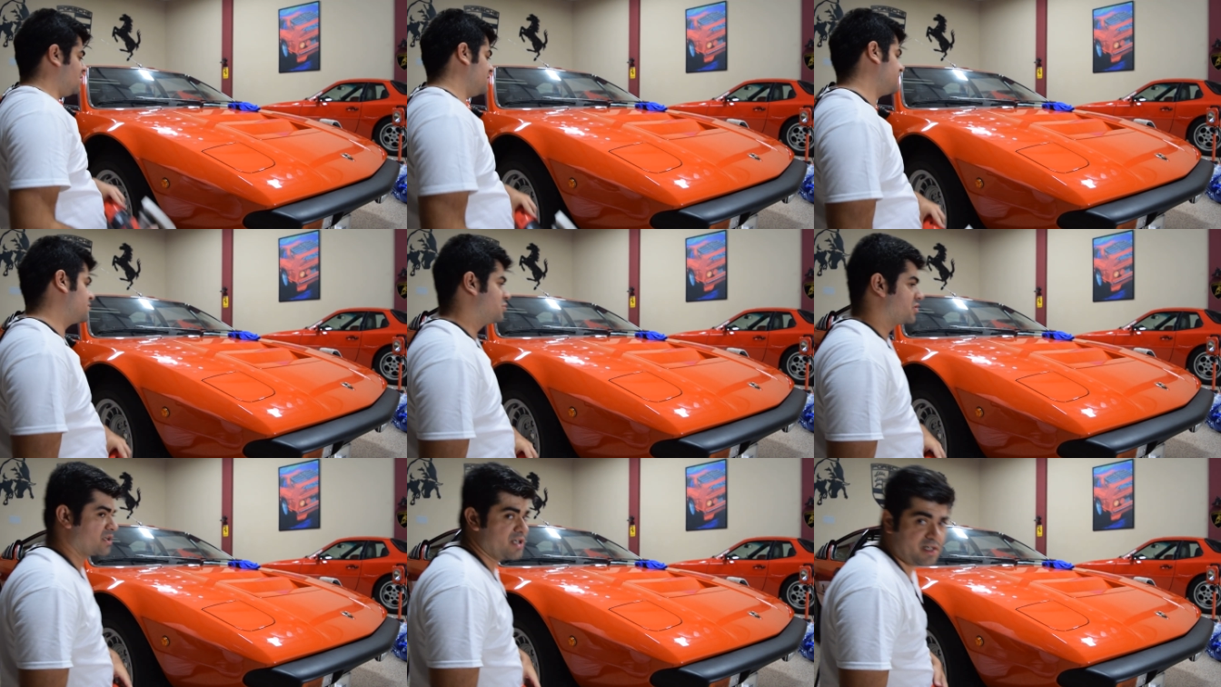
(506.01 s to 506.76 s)
offer
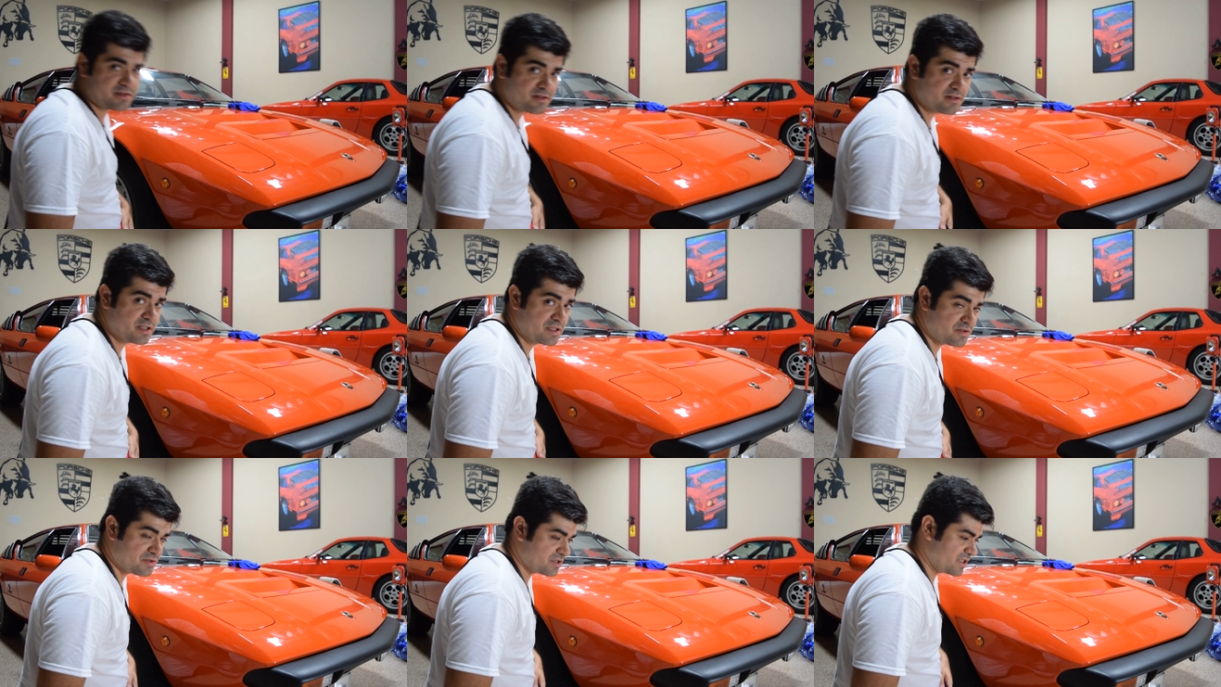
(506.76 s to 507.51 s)
more cut
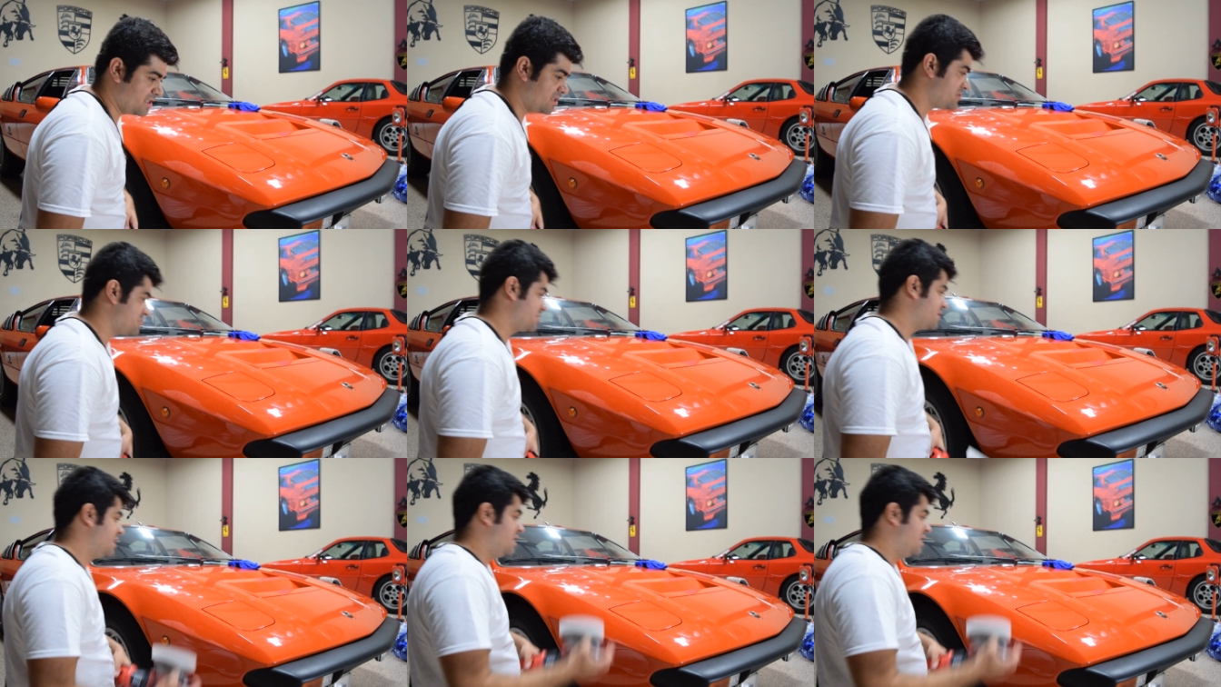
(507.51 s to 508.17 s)
than 3800.